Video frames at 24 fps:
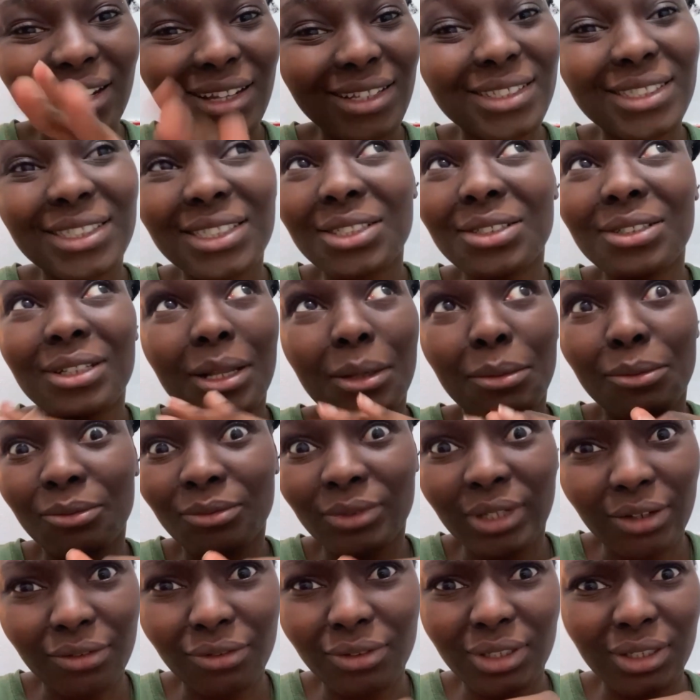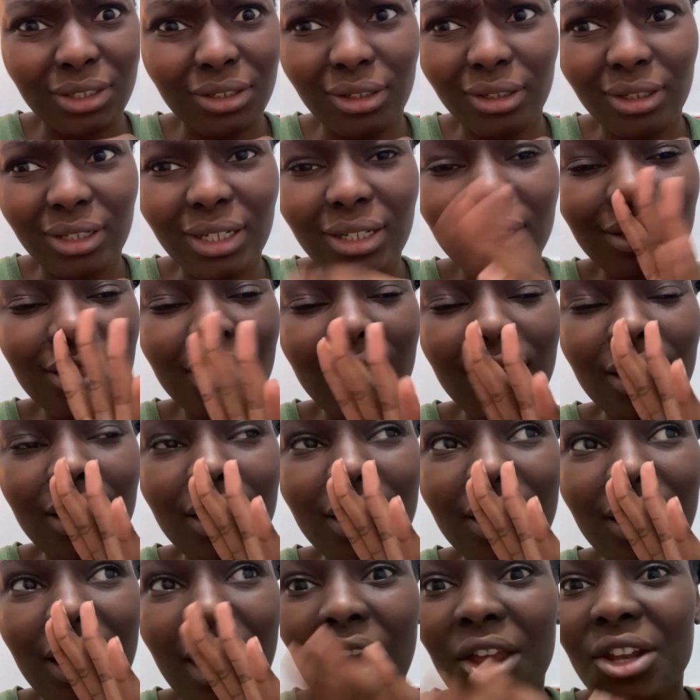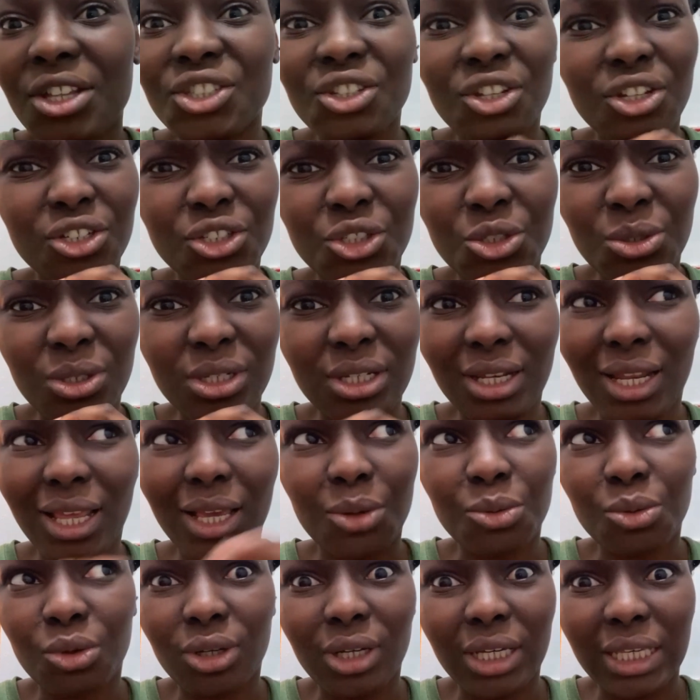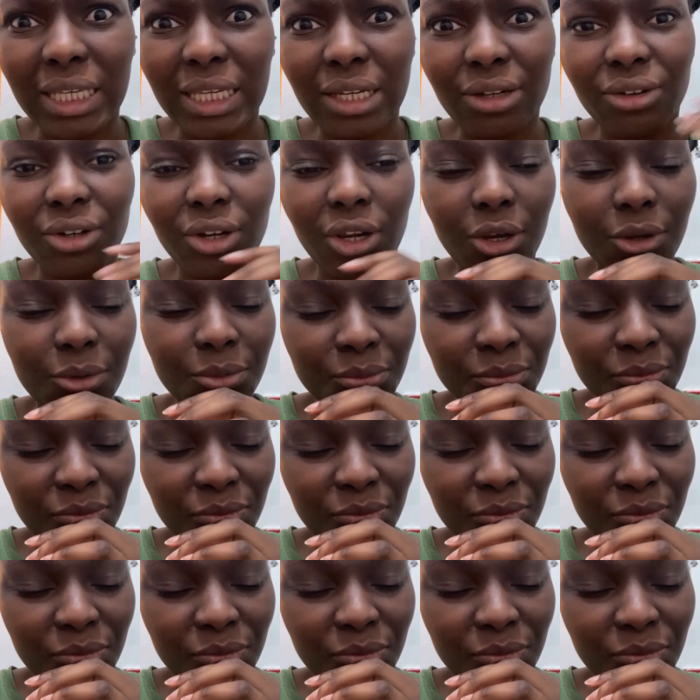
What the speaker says: I'm definitely learning. I only started doing it like, what, a year ago.